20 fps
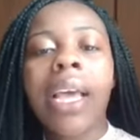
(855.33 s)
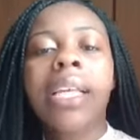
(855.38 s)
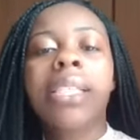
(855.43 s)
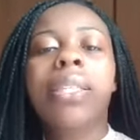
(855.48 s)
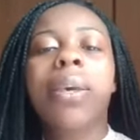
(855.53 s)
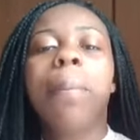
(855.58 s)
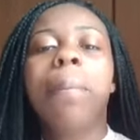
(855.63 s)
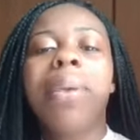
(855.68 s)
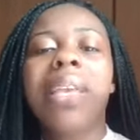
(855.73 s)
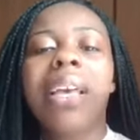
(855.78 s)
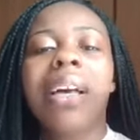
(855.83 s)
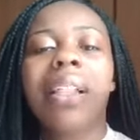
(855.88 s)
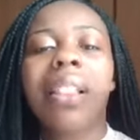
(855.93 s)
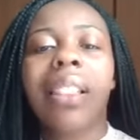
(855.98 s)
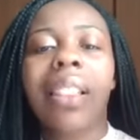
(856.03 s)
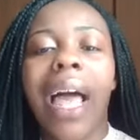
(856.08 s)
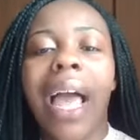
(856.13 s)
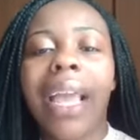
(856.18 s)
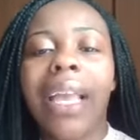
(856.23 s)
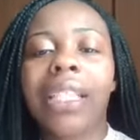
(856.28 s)
to be a
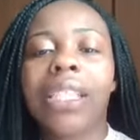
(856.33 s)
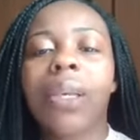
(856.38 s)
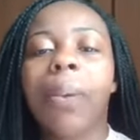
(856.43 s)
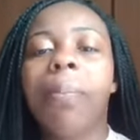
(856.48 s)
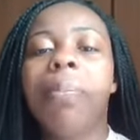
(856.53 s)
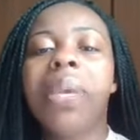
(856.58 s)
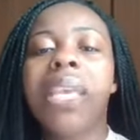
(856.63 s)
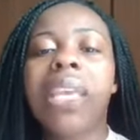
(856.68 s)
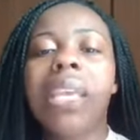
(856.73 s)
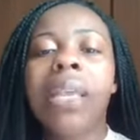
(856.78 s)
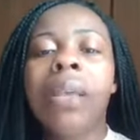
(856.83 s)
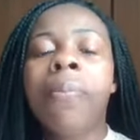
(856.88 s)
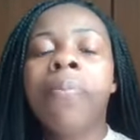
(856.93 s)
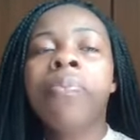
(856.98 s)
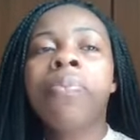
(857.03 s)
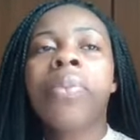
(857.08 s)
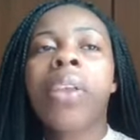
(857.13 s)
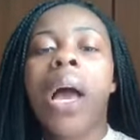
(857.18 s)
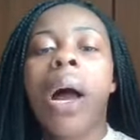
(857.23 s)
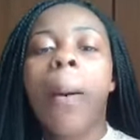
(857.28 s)
light, to be
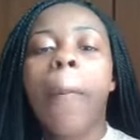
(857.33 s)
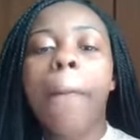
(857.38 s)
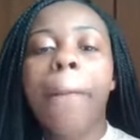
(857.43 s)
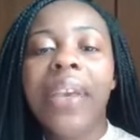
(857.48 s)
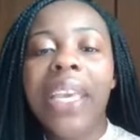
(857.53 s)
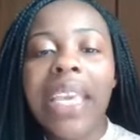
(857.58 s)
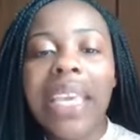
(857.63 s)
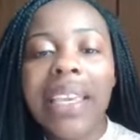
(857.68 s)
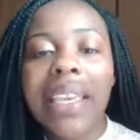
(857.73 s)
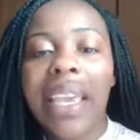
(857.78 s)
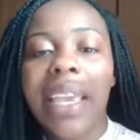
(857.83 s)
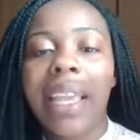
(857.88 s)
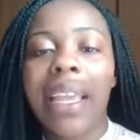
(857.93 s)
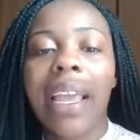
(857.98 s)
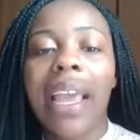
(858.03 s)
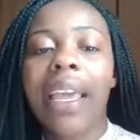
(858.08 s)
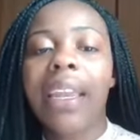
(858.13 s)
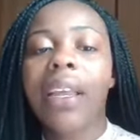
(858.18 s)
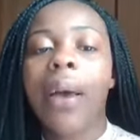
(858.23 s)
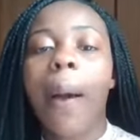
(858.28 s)
a beacon
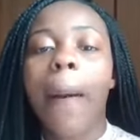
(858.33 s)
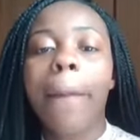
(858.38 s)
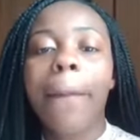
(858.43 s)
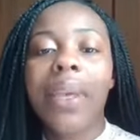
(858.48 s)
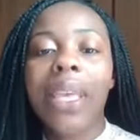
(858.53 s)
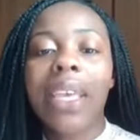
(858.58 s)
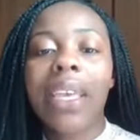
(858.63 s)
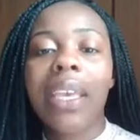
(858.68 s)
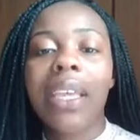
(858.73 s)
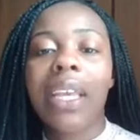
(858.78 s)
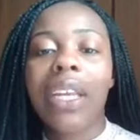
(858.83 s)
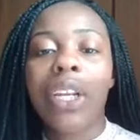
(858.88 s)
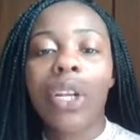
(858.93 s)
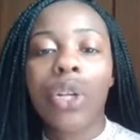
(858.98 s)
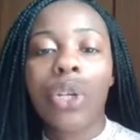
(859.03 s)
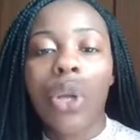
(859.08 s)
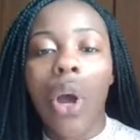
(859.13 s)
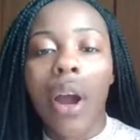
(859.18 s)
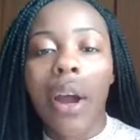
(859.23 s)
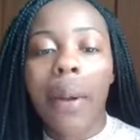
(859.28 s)
and a beacon in a
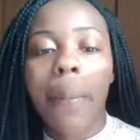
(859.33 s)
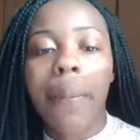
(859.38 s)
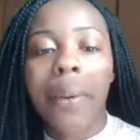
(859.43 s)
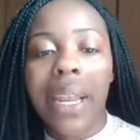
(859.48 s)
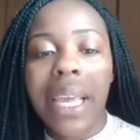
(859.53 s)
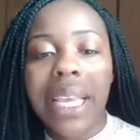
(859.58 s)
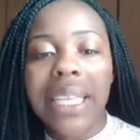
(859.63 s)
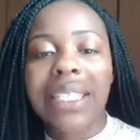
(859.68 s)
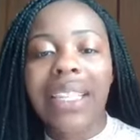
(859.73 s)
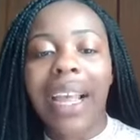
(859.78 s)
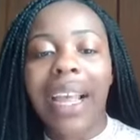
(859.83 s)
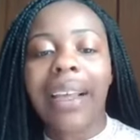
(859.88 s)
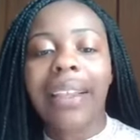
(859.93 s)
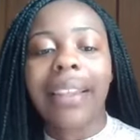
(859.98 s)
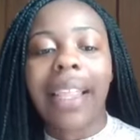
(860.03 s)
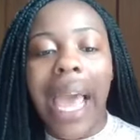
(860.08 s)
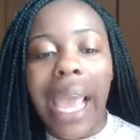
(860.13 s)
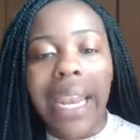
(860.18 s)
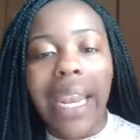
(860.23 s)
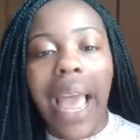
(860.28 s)
dark place like a
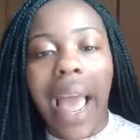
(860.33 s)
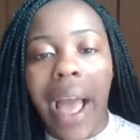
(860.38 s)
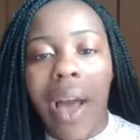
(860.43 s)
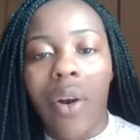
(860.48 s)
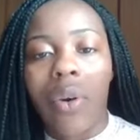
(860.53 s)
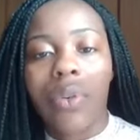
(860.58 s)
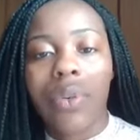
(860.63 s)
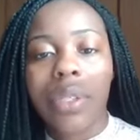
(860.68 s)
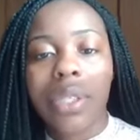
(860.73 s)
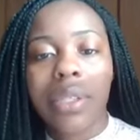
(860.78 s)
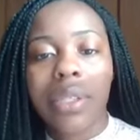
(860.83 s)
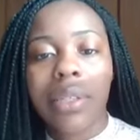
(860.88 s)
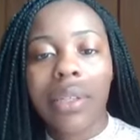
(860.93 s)
lighthouse